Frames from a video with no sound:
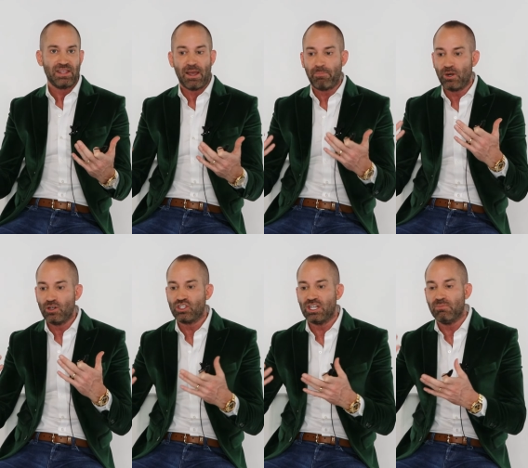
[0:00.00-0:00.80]
That
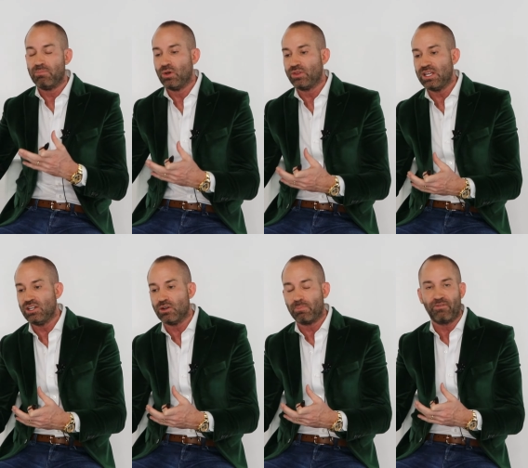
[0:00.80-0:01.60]
person, both
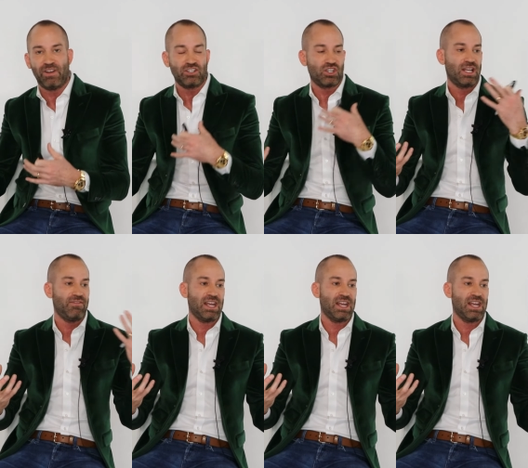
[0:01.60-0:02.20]
in your professional life